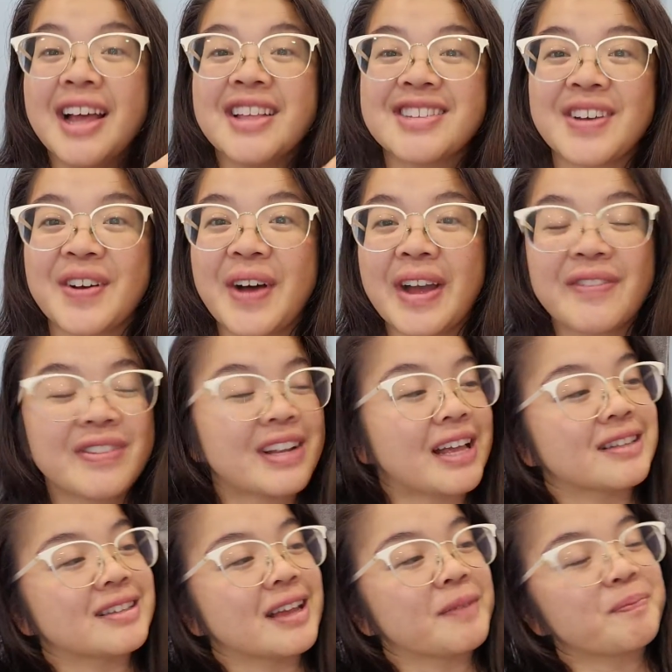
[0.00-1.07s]
So I feel
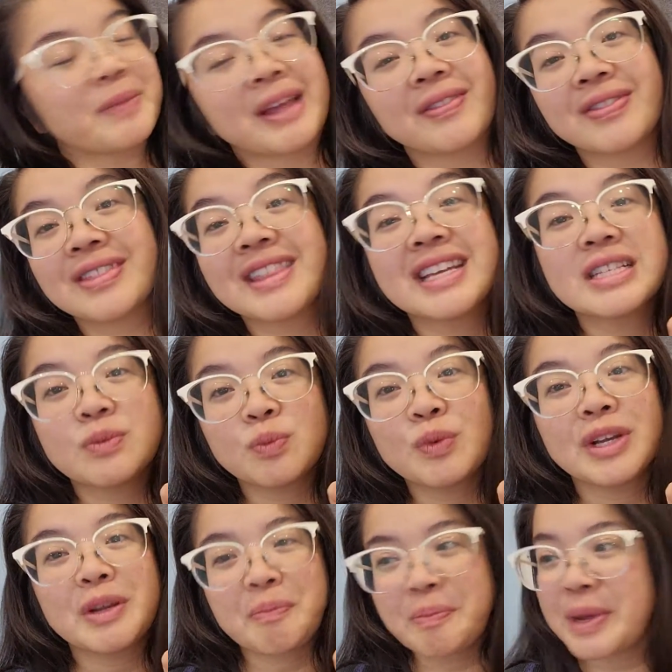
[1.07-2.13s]
like it's like, this
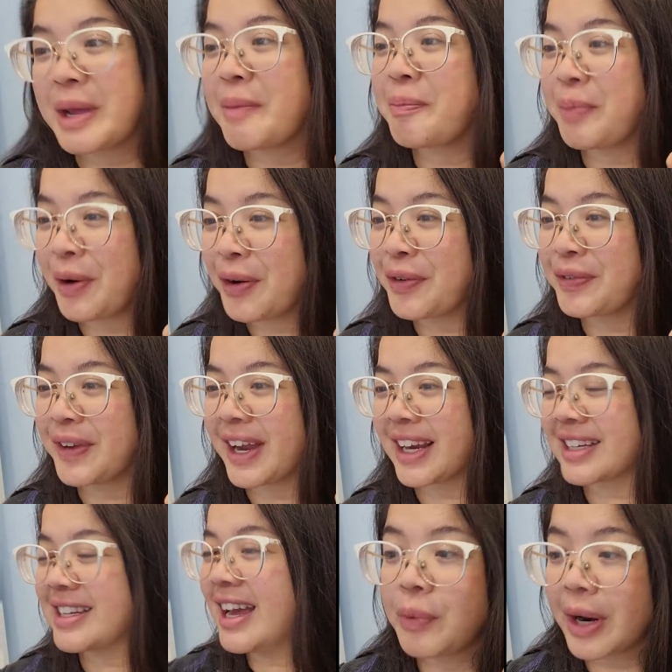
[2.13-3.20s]
would be
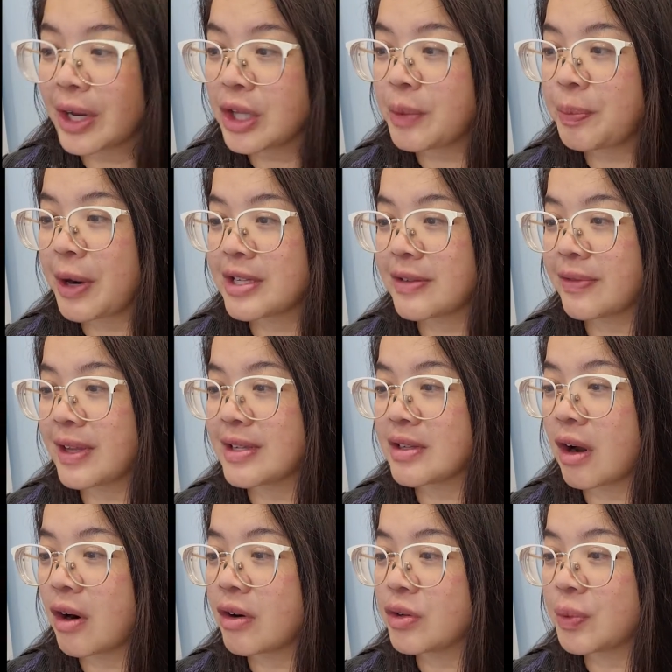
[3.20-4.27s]
perfect. Regular price of these
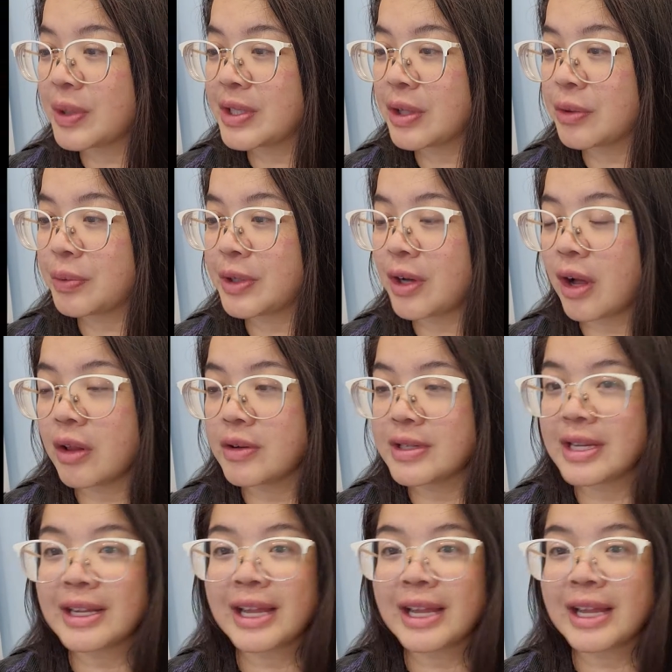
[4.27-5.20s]
are $23.